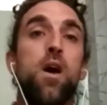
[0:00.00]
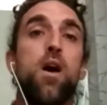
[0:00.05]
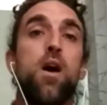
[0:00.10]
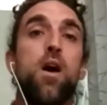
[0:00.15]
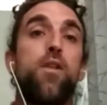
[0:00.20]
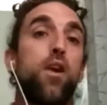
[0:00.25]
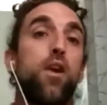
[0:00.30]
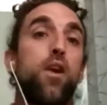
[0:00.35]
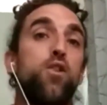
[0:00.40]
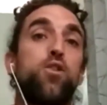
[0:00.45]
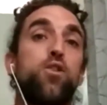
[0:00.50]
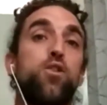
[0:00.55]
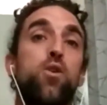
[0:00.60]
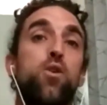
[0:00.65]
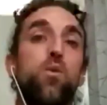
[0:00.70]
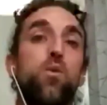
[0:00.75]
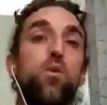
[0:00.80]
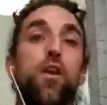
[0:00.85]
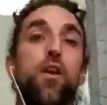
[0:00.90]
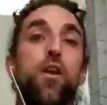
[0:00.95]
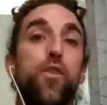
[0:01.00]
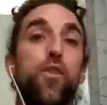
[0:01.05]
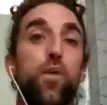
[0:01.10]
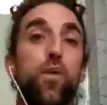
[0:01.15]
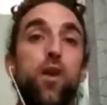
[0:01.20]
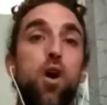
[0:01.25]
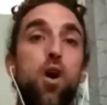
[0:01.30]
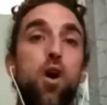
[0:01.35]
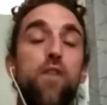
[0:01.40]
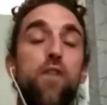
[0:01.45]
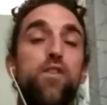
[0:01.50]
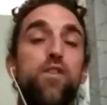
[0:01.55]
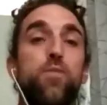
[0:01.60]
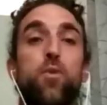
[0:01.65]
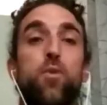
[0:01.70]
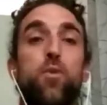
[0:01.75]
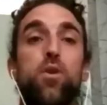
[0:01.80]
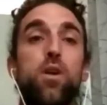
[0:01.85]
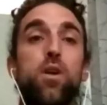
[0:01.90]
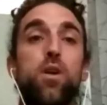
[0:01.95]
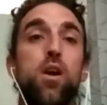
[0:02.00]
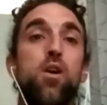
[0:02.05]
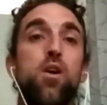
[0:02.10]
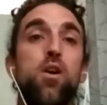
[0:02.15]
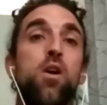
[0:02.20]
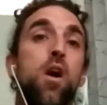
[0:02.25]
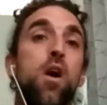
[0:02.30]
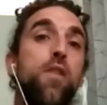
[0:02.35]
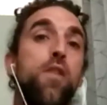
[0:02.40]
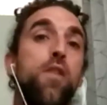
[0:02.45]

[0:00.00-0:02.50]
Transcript: They can do 3 harvests per year.